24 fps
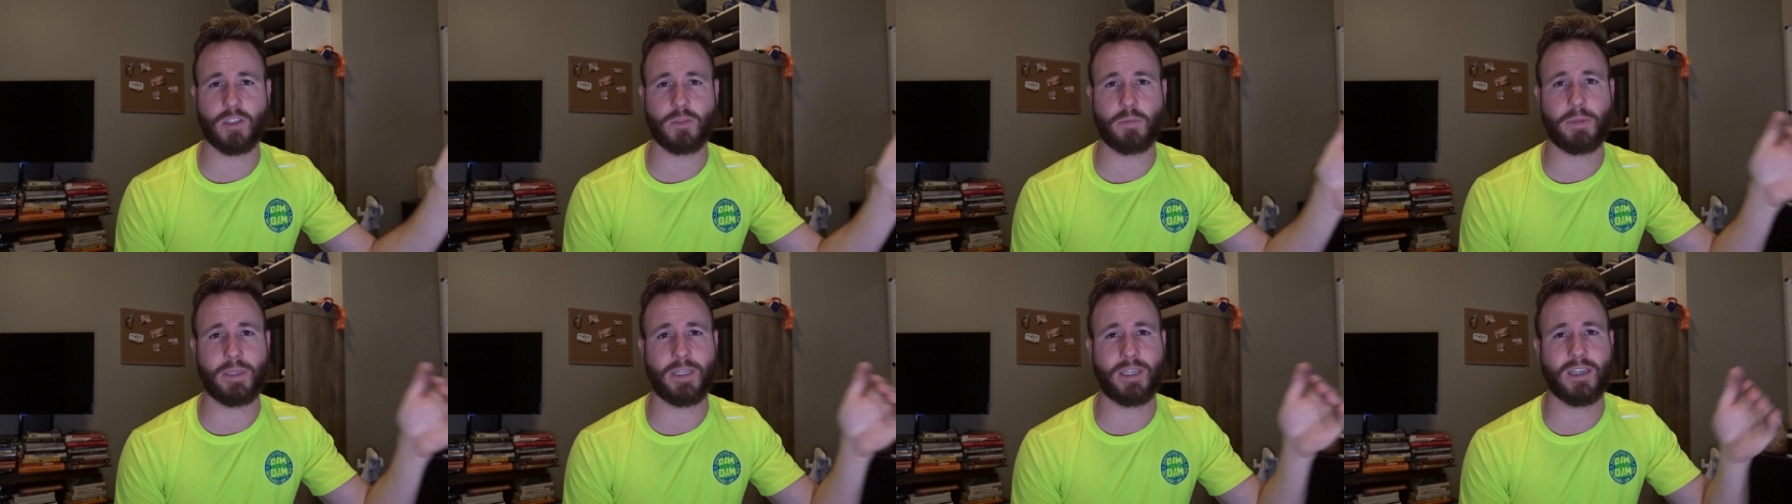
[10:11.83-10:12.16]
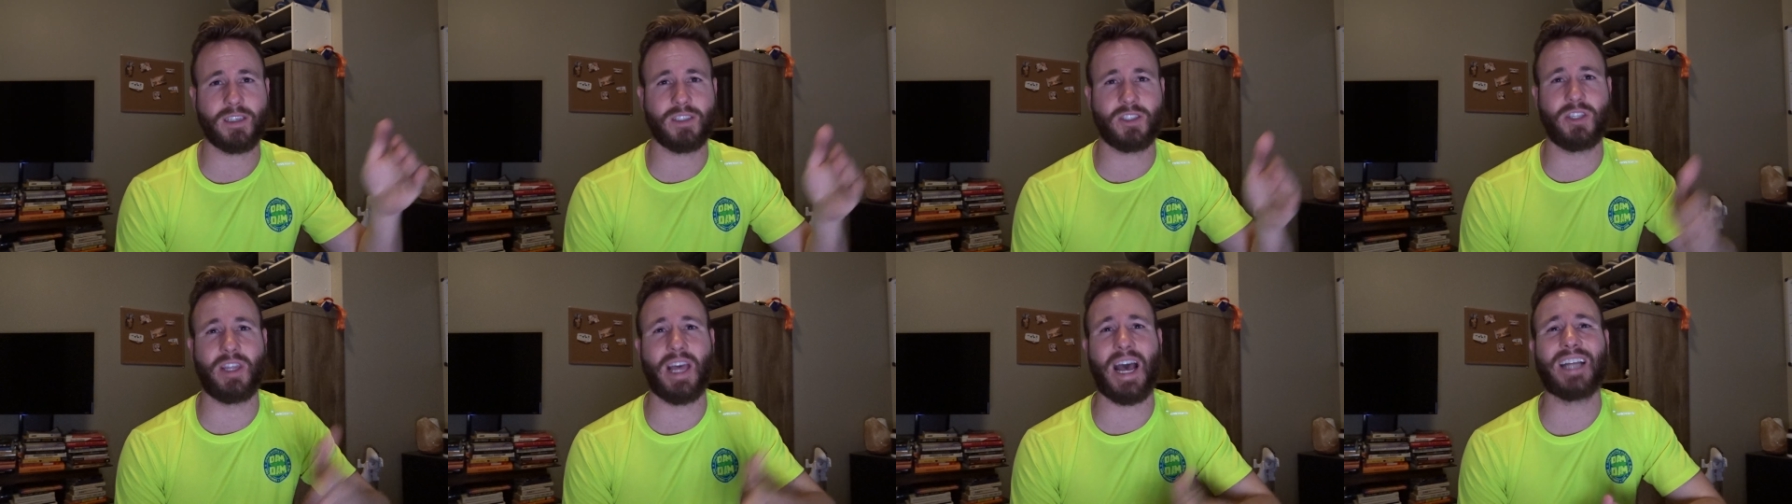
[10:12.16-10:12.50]

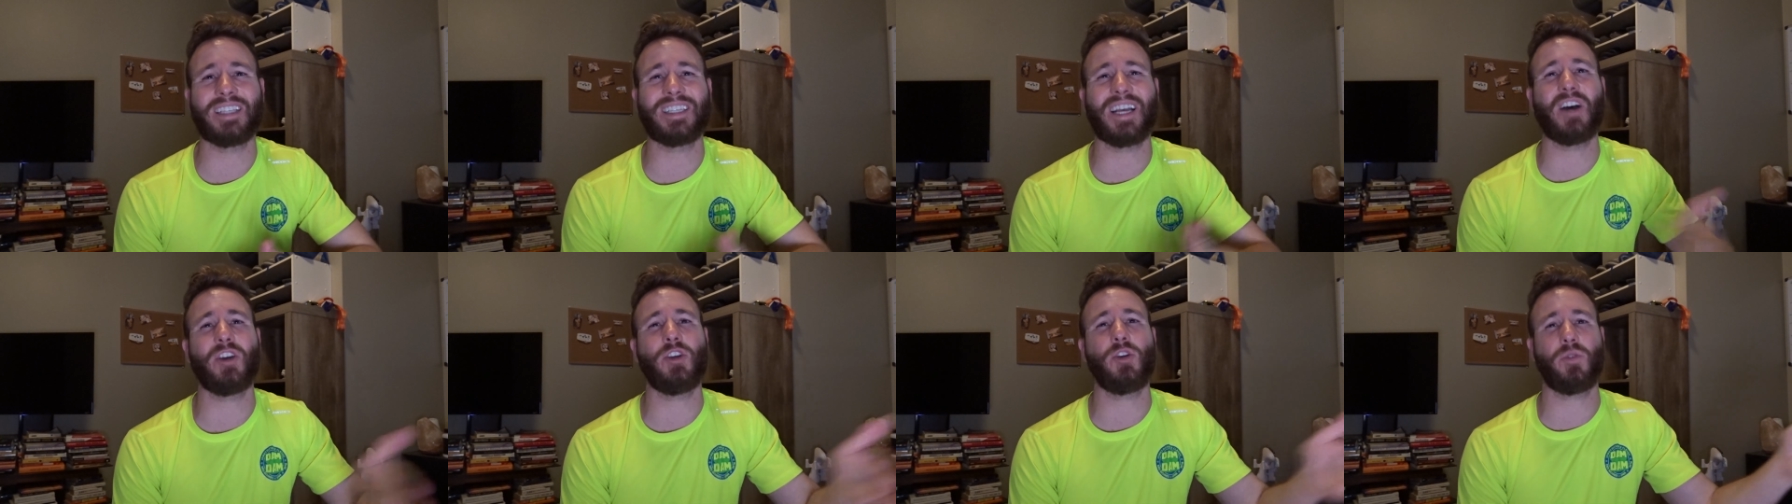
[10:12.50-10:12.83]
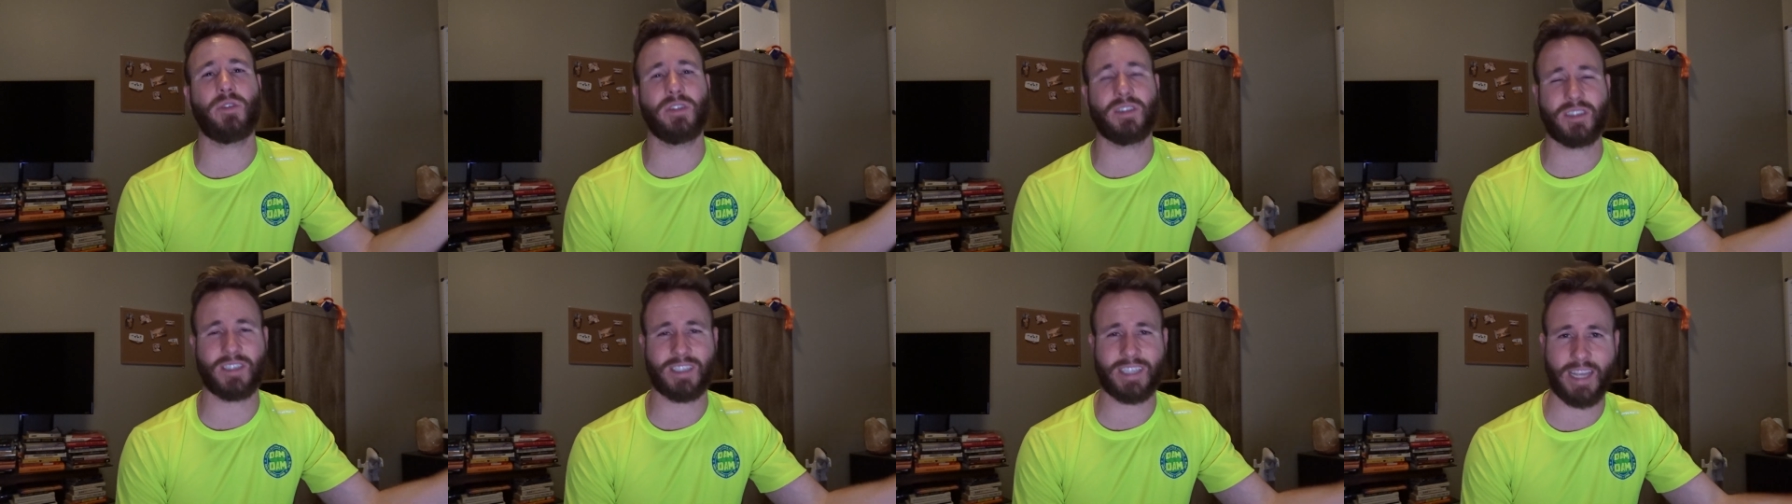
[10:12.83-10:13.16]
because that's how you
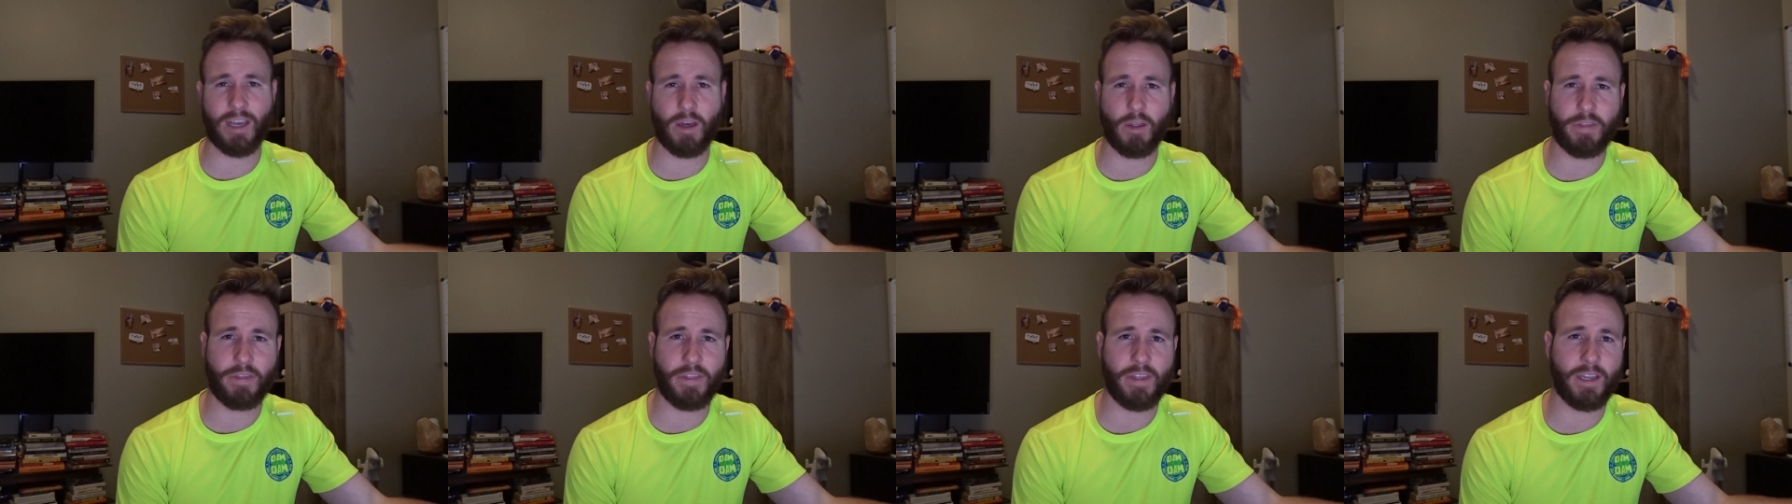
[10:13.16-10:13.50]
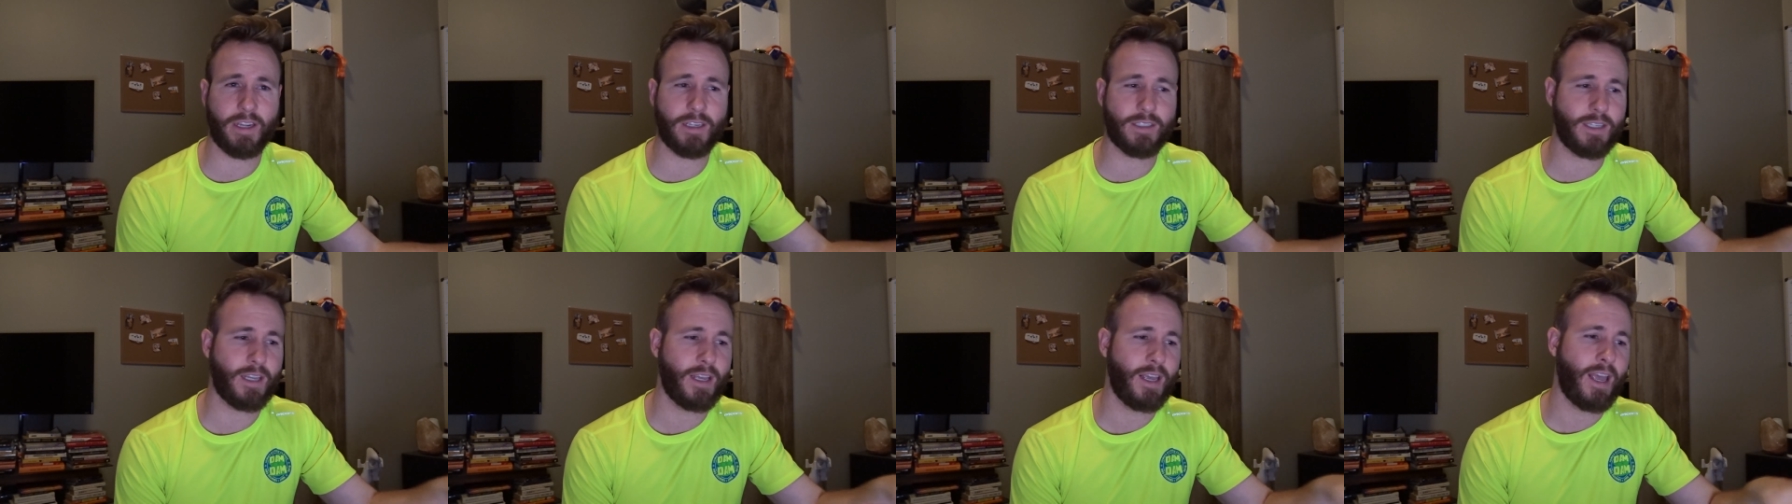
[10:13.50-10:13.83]
can scale
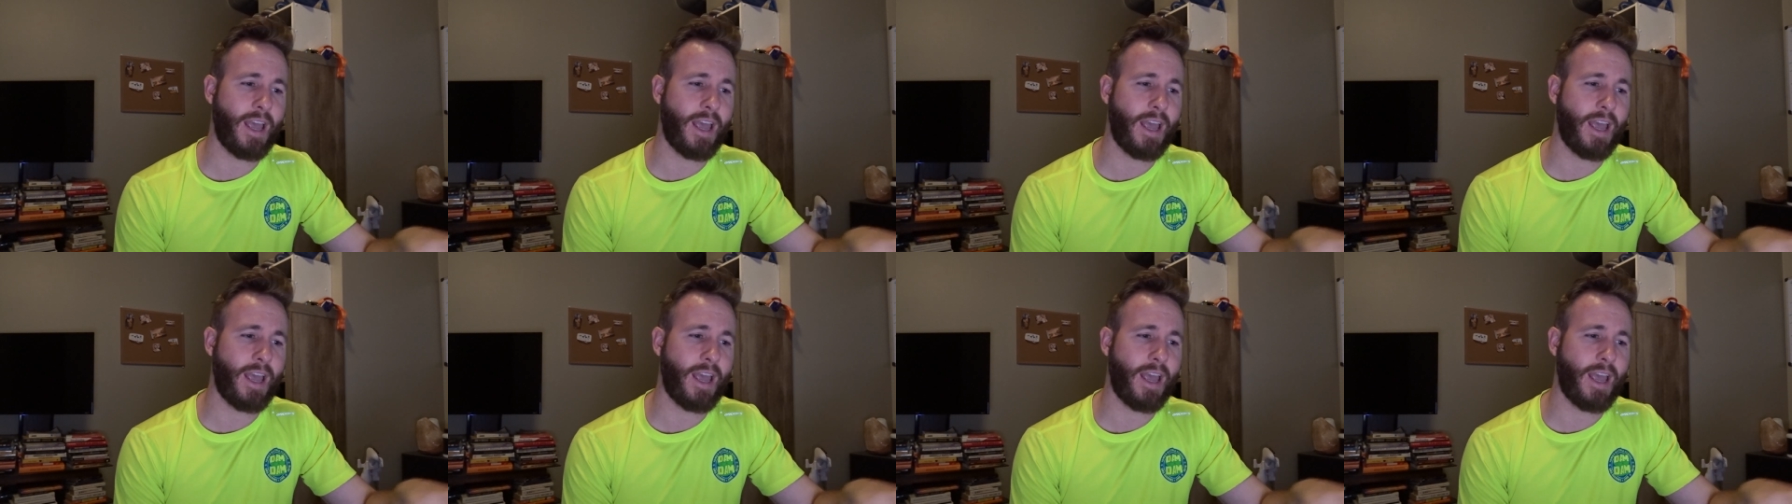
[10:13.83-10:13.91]
things.